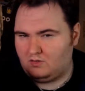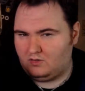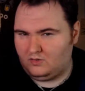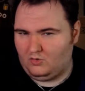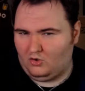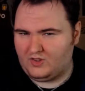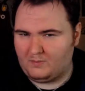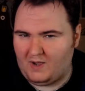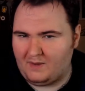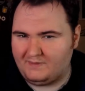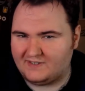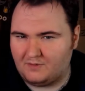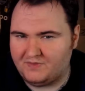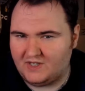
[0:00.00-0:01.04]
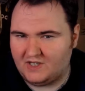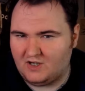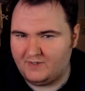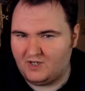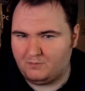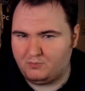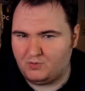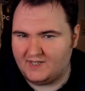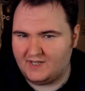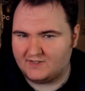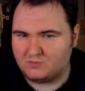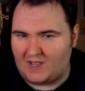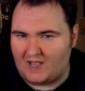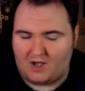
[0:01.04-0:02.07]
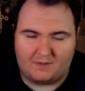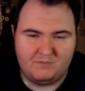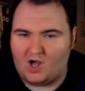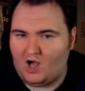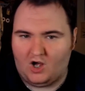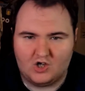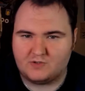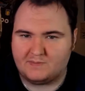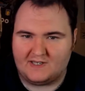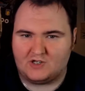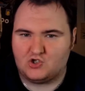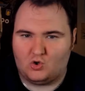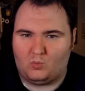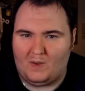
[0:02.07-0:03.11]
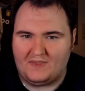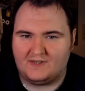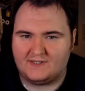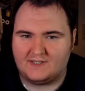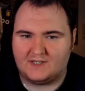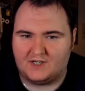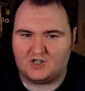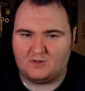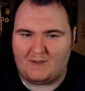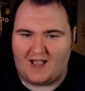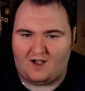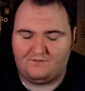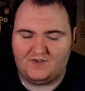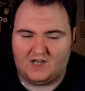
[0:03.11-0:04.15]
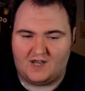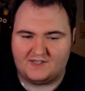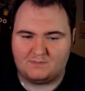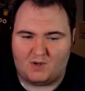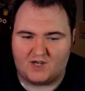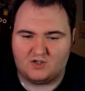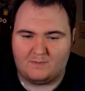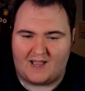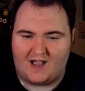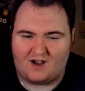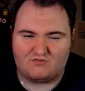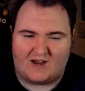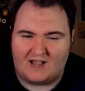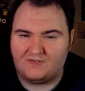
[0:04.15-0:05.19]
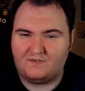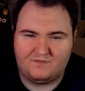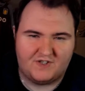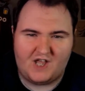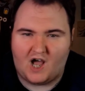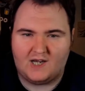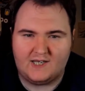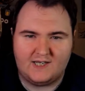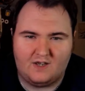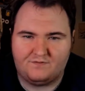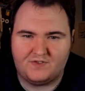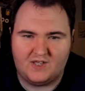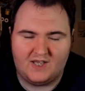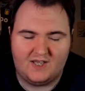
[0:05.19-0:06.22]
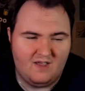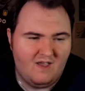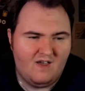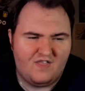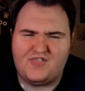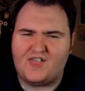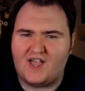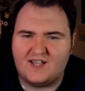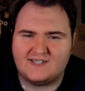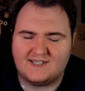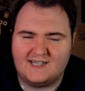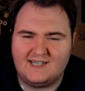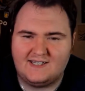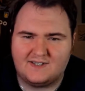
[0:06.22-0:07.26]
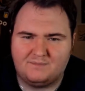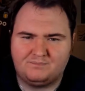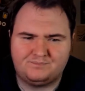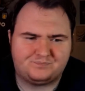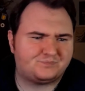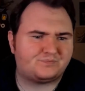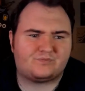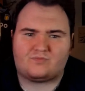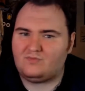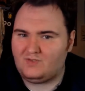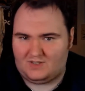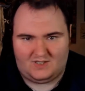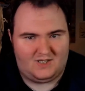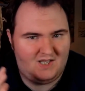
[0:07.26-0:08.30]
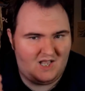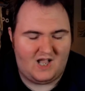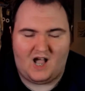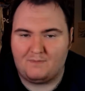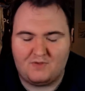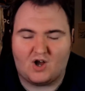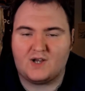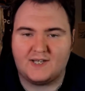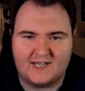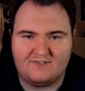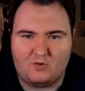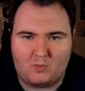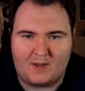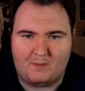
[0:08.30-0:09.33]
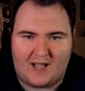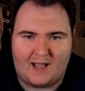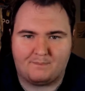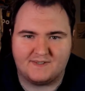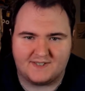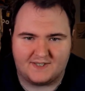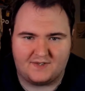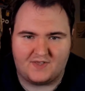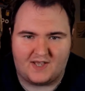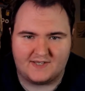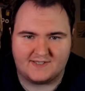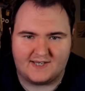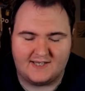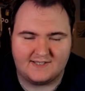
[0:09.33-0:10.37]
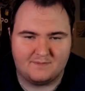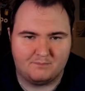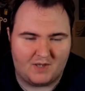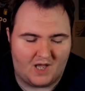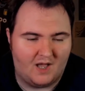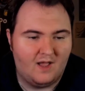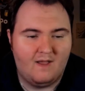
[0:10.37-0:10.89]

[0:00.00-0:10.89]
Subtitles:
or there might be something coming up with it as well. I'm not 100% sure when this is going to come out. I feel like this might come out around the finale of the 3rd season. I'm not going to give away what happens in the 3rd season, but